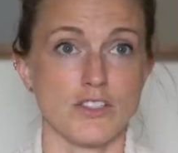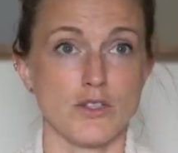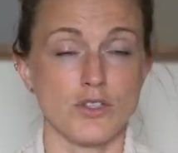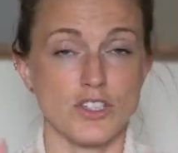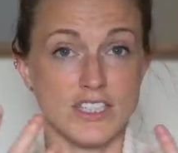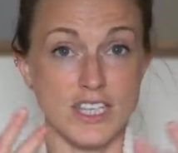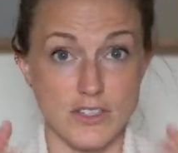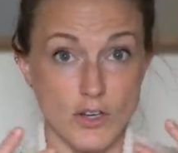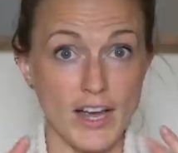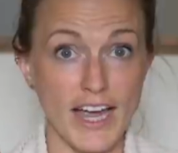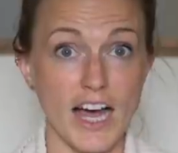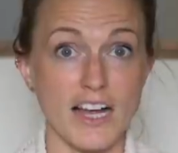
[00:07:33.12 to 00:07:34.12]
as soon as she says,
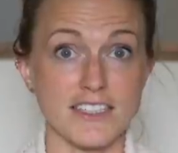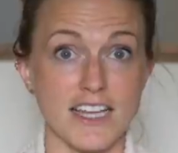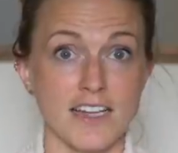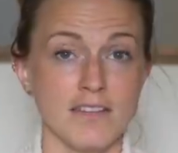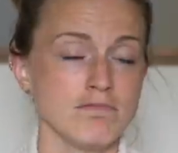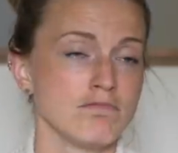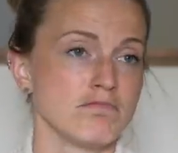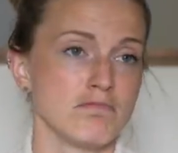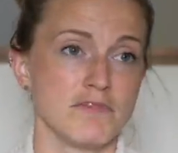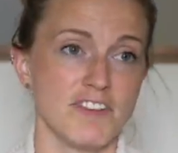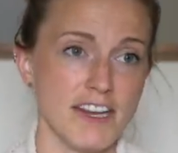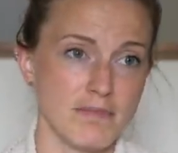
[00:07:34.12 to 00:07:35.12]
Okay, all done,
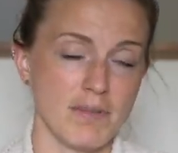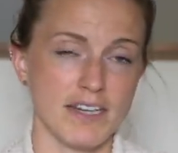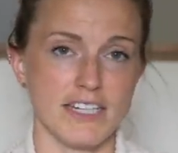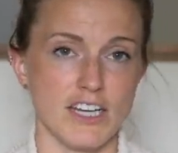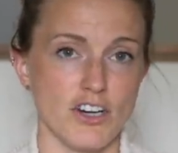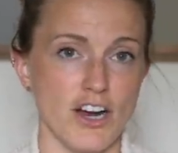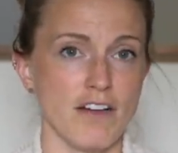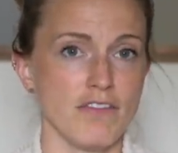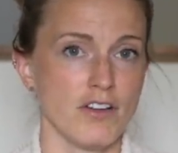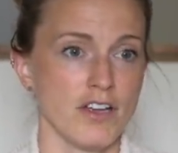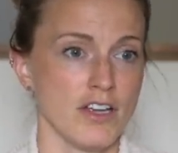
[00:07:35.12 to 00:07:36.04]
fine. I take her off.